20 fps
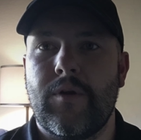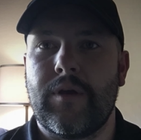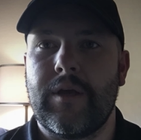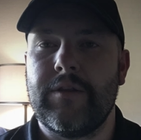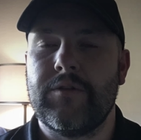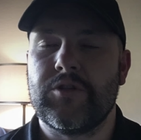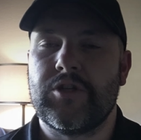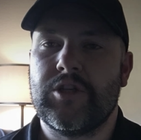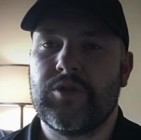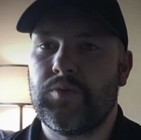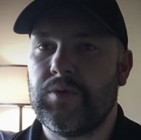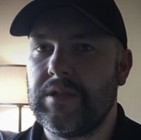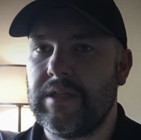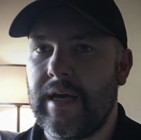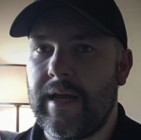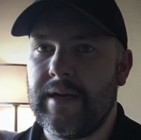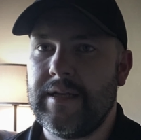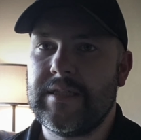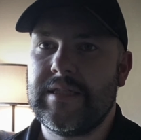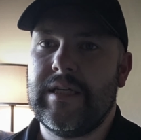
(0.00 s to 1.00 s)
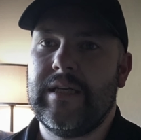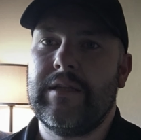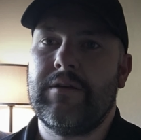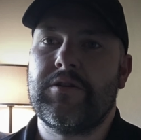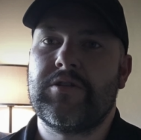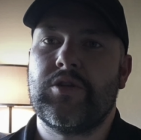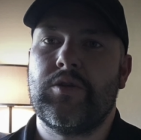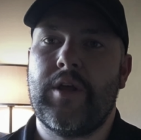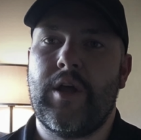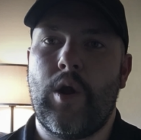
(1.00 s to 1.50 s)
Okay, there's just redundancy in
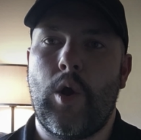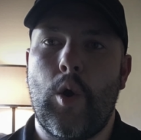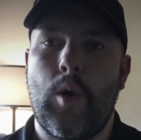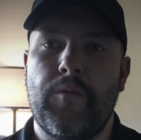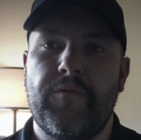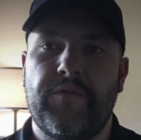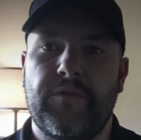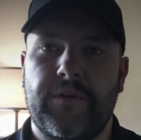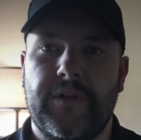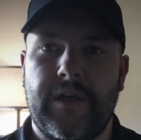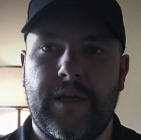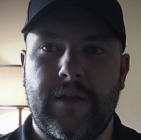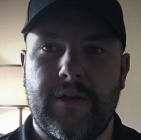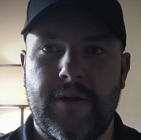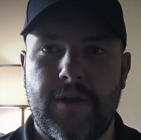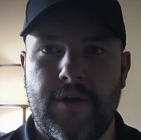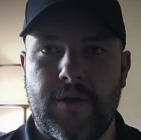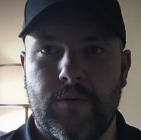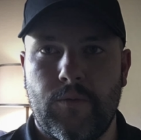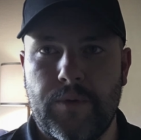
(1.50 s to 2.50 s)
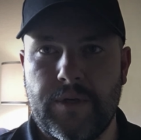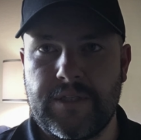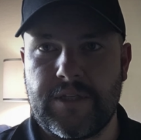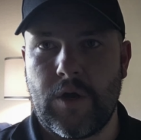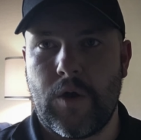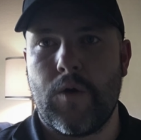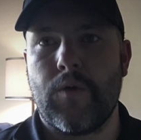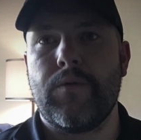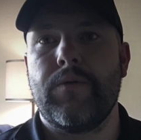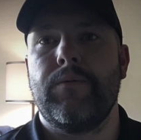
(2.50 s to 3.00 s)
there so that hopefully we
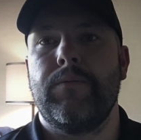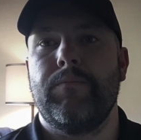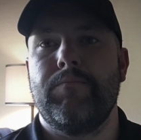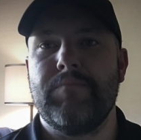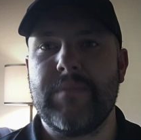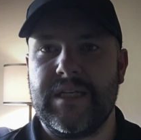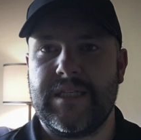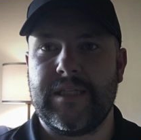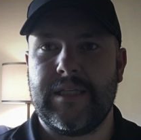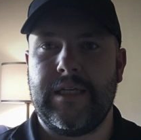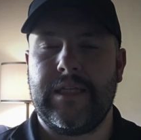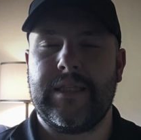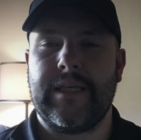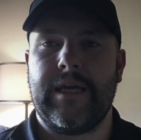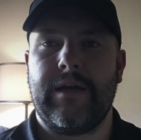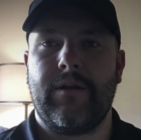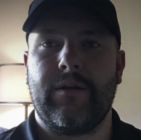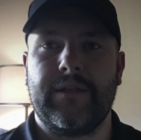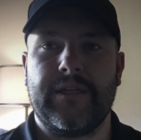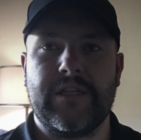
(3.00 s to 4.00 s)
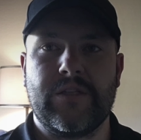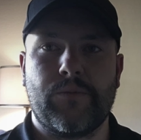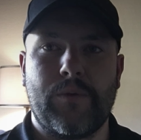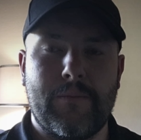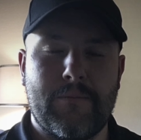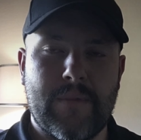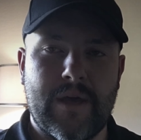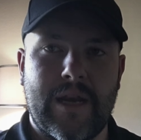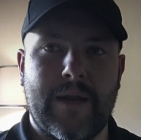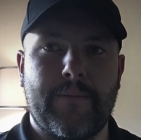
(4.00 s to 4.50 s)
don't miss anything, or at least
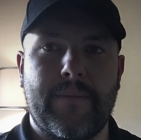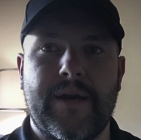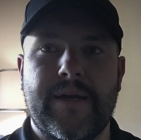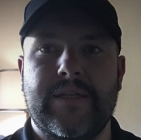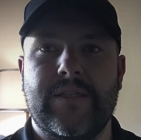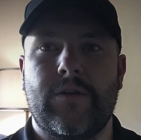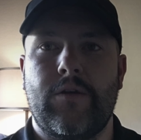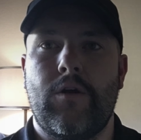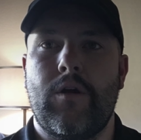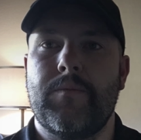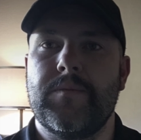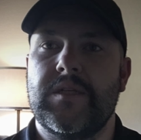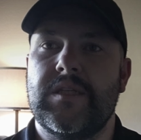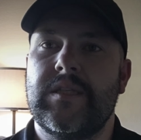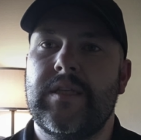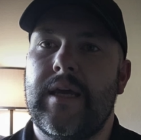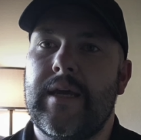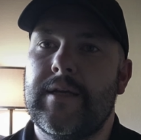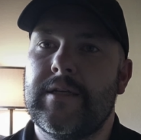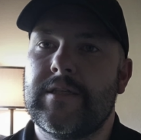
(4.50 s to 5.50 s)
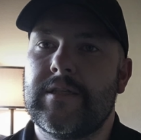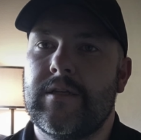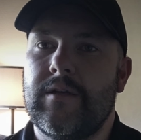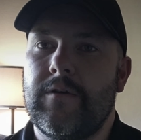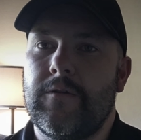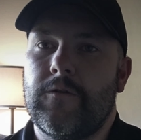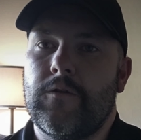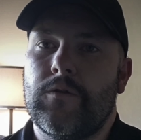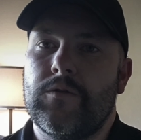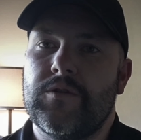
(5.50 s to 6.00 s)
we minimize our mistakes
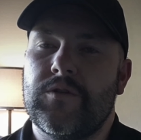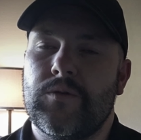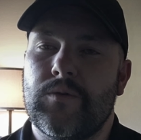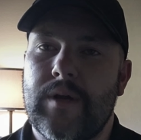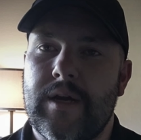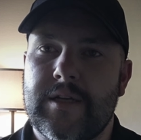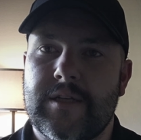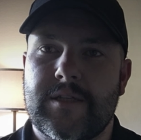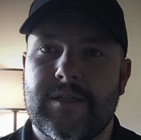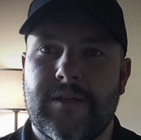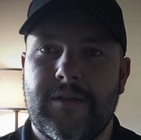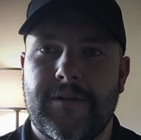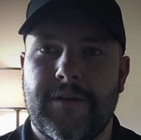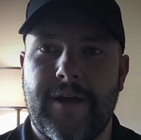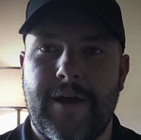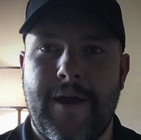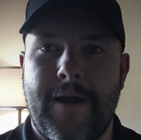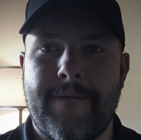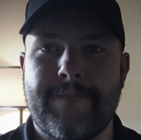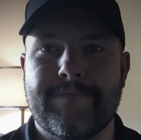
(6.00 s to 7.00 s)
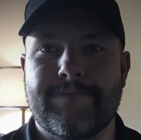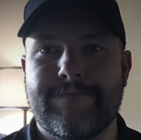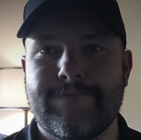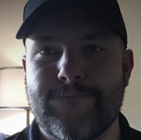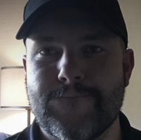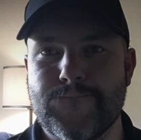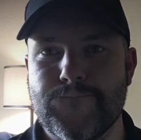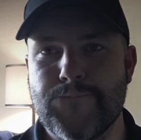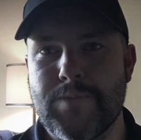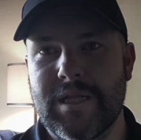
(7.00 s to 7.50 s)
under duress, okay?
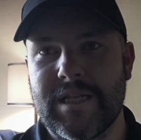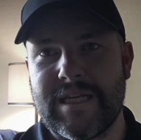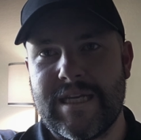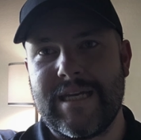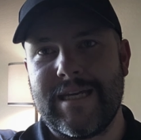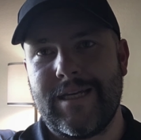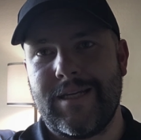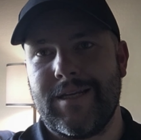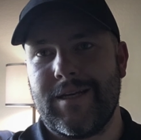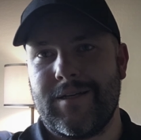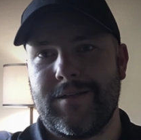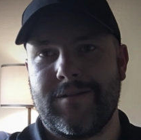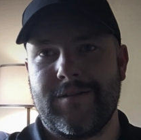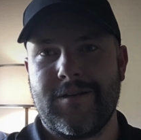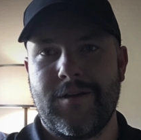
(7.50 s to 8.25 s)
B.L.E.E.D.